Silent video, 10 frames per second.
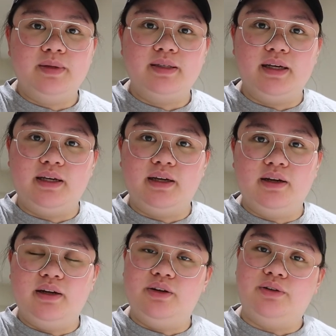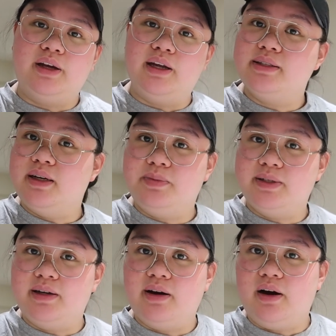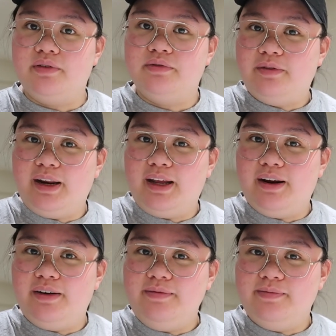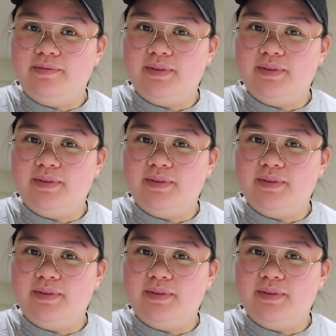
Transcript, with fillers: mistaken, and you'll get ten percent off right here.